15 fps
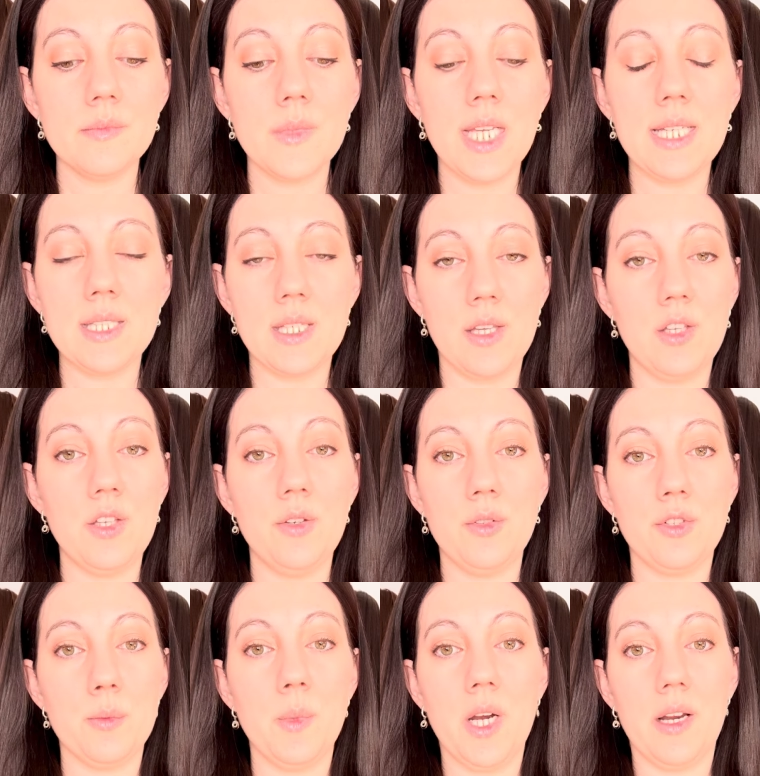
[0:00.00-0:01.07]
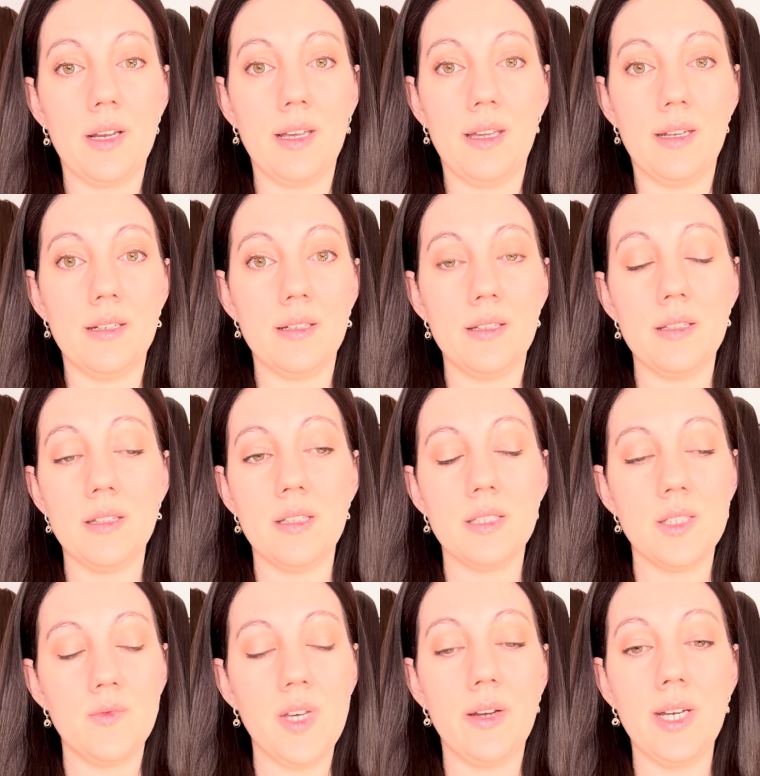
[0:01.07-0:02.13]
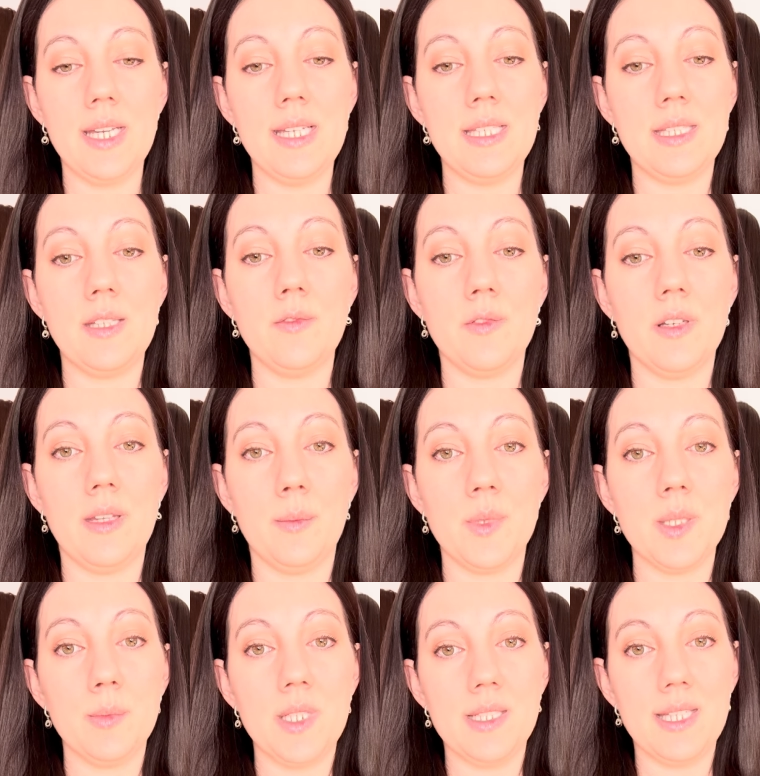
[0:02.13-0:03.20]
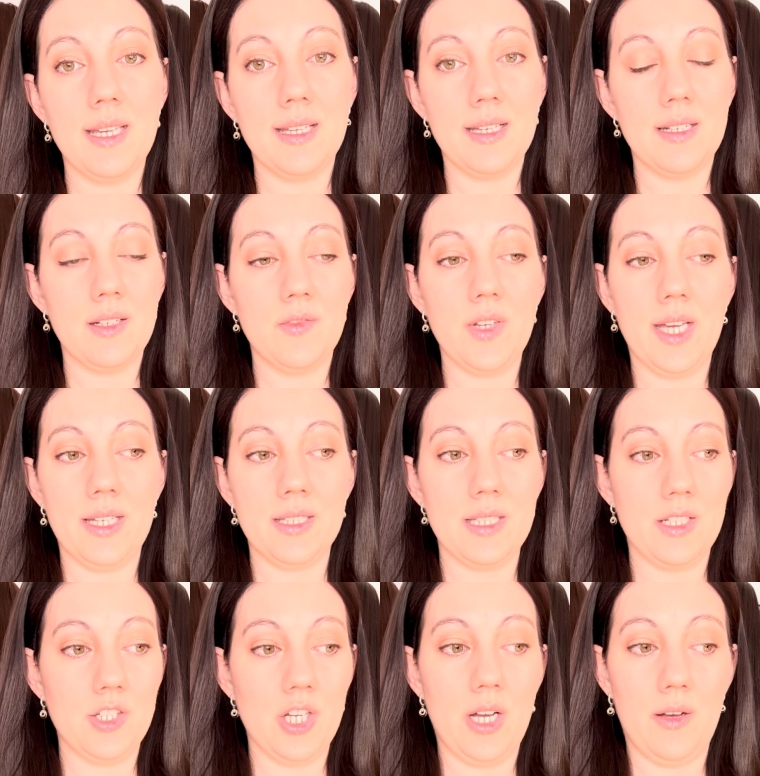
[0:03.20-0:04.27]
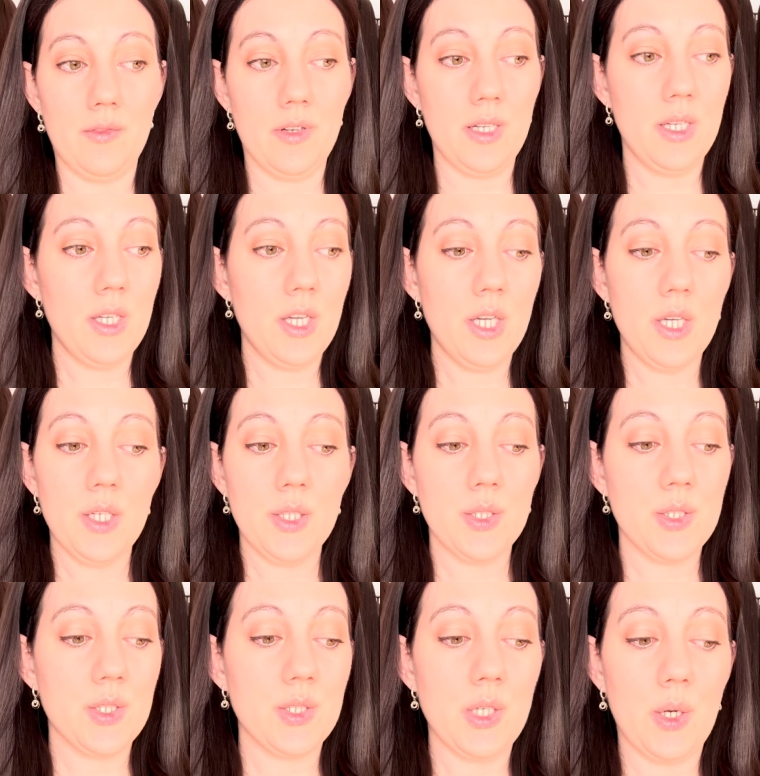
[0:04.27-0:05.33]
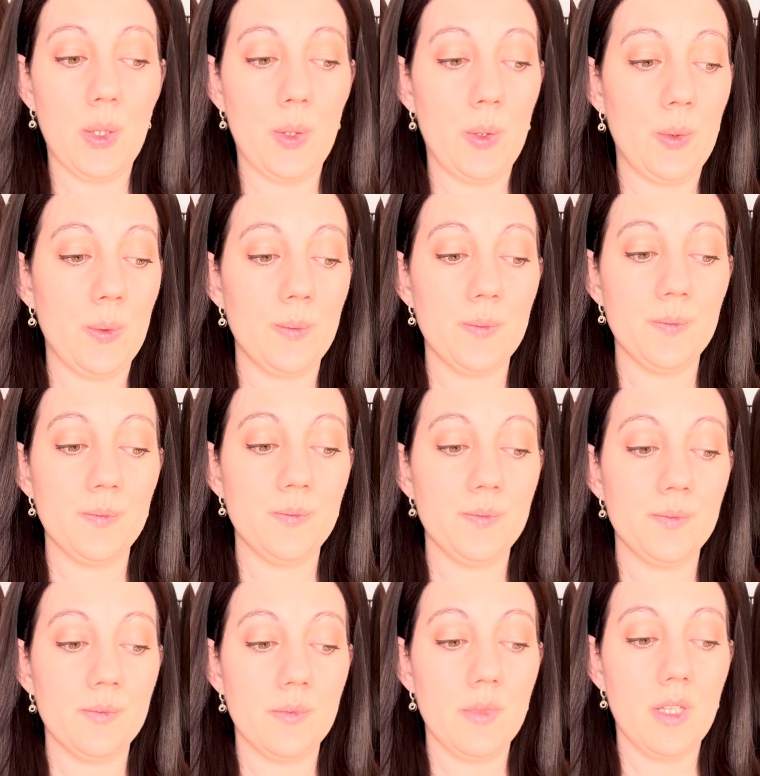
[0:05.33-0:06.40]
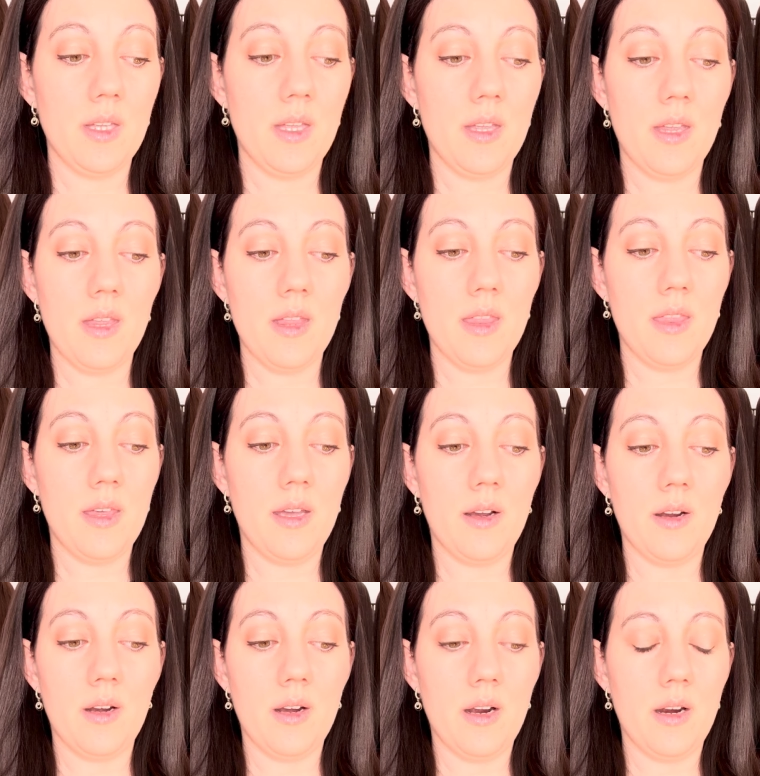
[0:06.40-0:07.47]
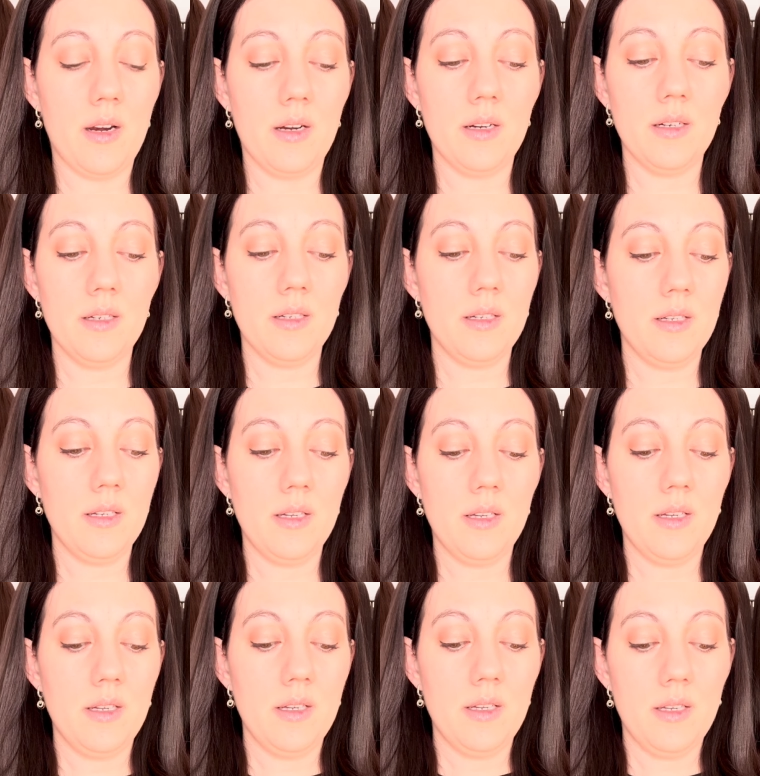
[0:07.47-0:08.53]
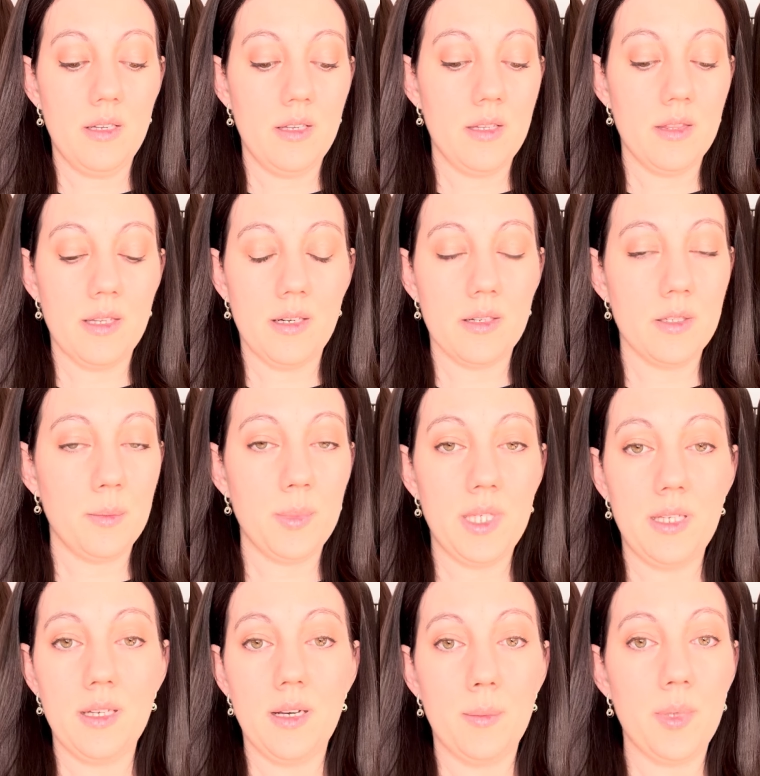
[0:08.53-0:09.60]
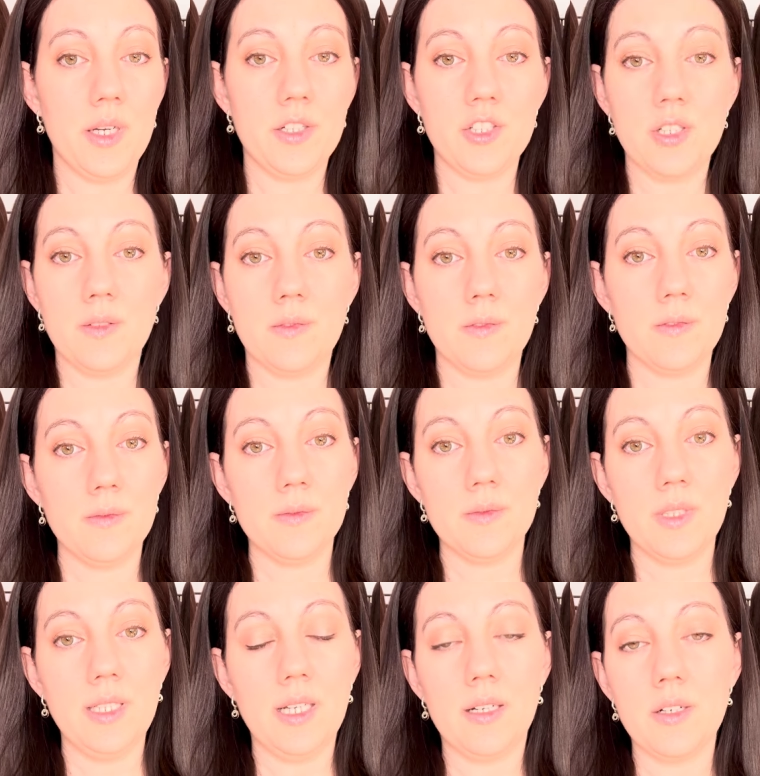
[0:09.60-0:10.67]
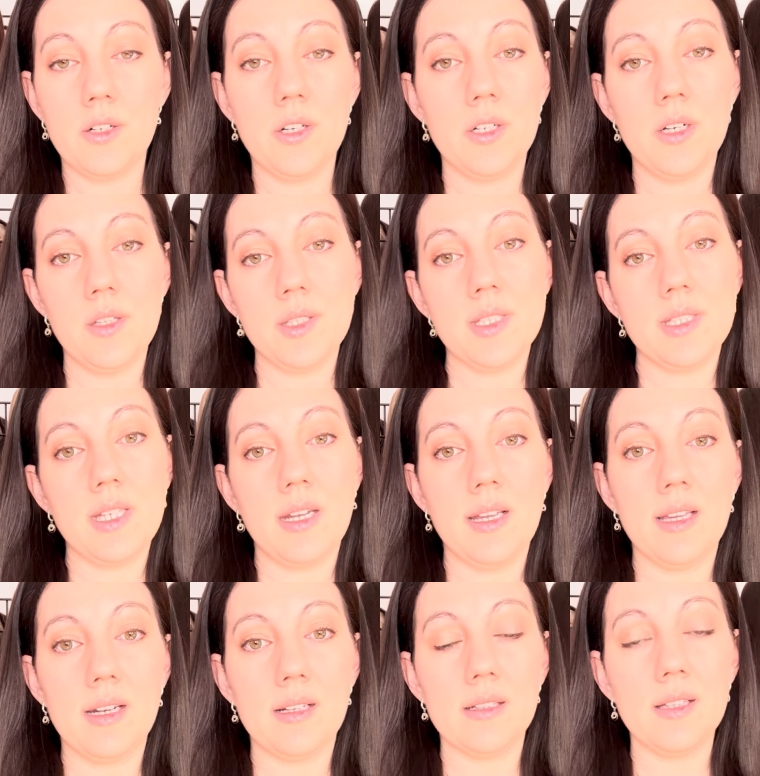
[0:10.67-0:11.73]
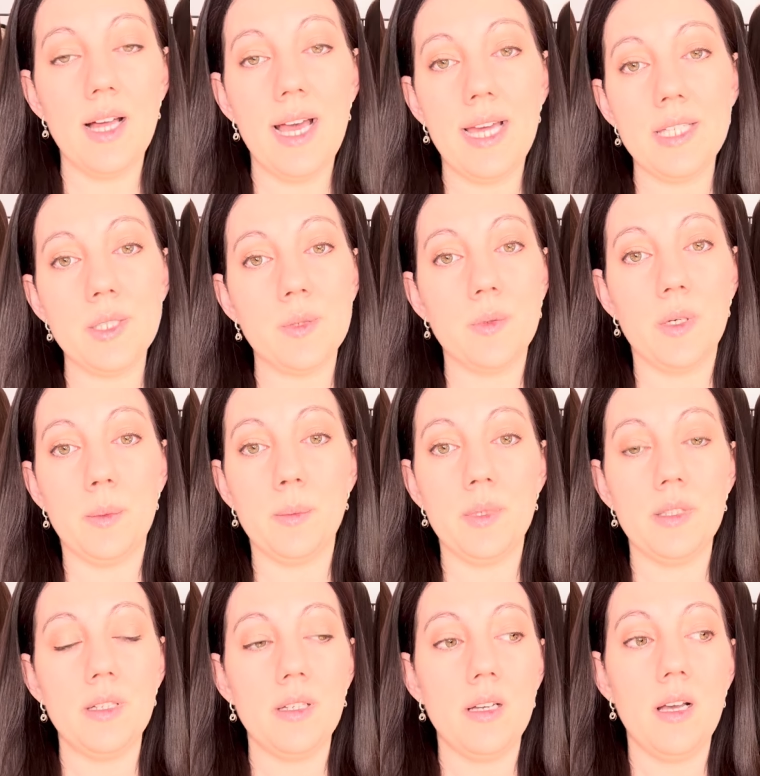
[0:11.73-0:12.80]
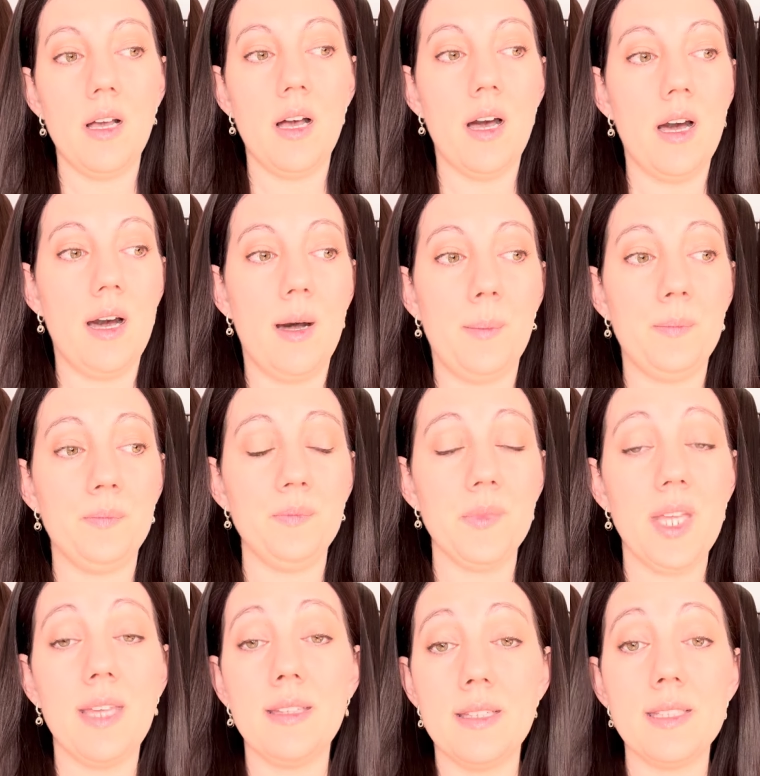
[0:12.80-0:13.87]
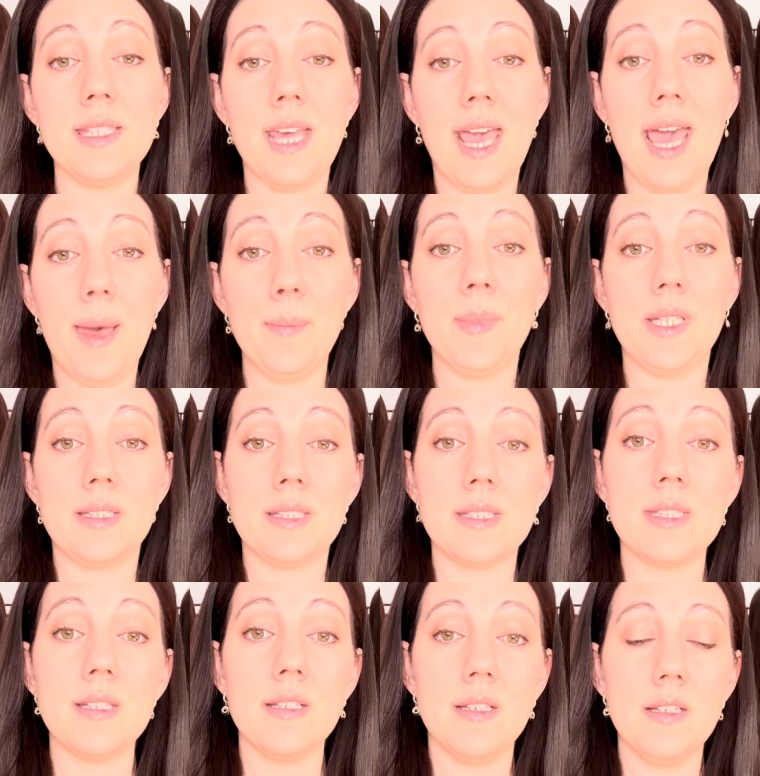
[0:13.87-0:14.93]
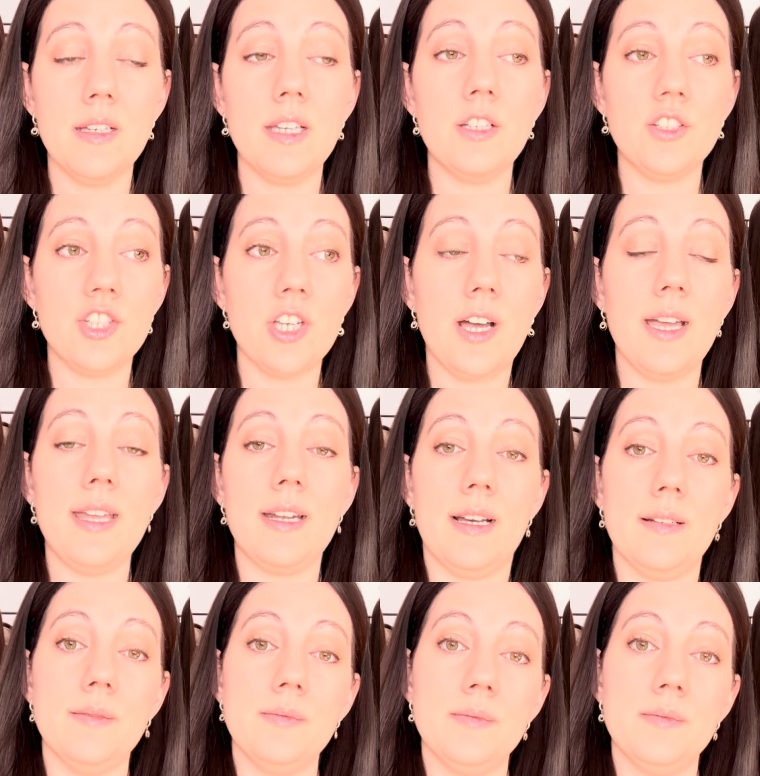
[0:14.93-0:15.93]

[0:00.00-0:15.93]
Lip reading: it's a huge market, and it's very easy for them to be taken advantage of. So there could be a bunch of young girls sitting in a classroom, and this happens in China.